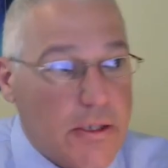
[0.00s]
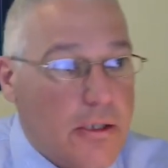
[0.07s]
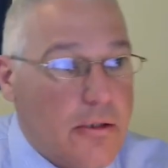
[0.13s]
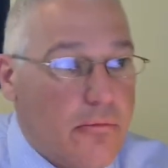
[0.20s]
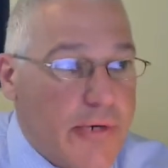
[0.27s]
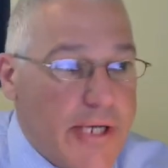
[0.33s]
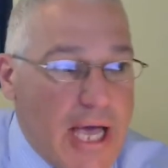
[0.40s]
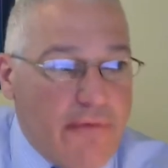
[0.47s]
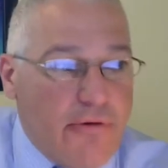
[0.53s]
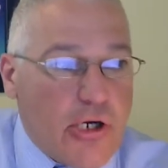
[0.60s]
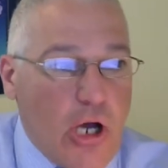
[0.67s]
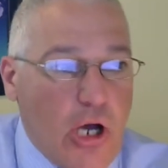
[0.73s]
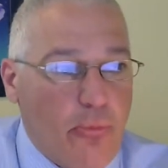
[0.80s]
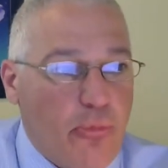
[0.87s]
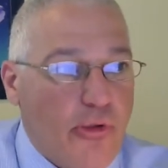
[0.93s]
We have a
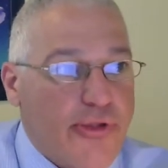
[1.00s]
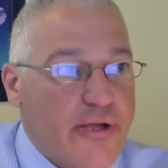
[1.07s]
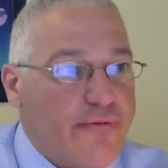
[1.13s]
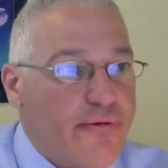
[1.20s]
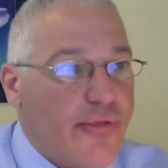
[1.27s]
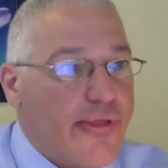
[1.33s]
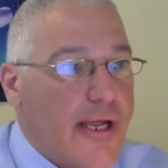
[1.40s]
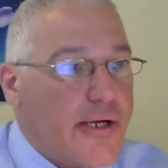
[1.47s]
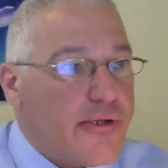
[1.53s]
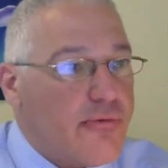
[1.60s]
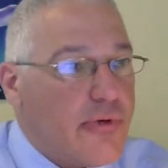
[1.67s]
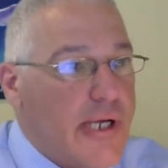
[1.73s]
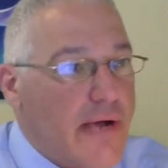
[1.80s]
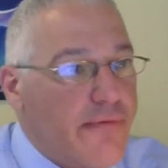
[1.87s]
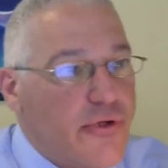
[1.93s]
couple different things. We
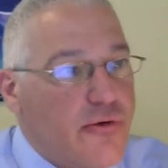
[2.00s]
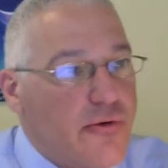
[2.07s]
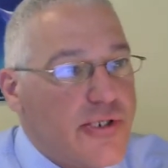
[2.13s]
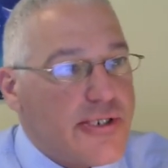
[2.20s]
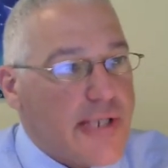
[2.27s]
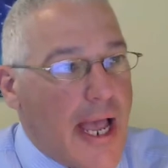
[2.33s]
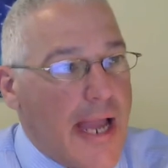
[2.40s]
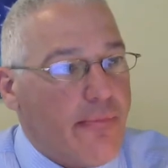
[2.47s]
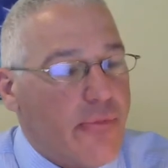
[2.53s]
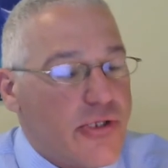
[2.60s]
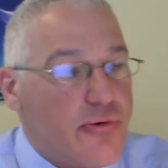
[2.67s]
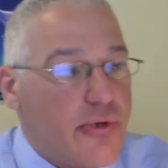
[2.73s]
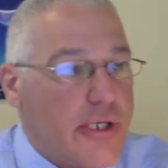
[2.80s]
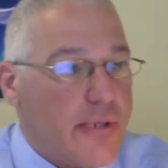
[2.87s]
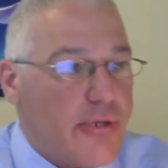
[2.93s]
have two assignments we're
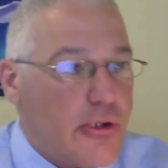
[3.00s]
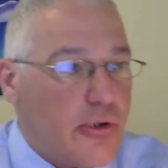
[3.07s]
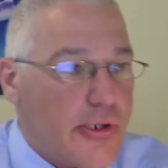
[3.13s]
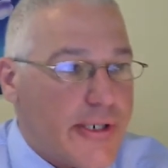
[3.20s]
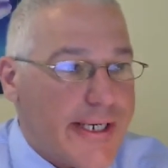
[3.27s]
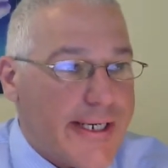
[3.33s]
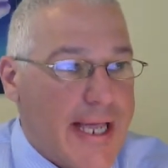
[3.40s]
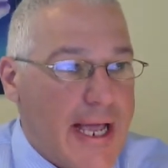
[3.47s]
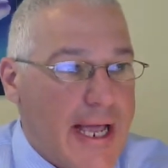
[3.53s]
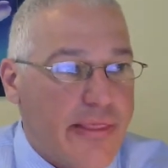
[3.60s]
going to be looking at.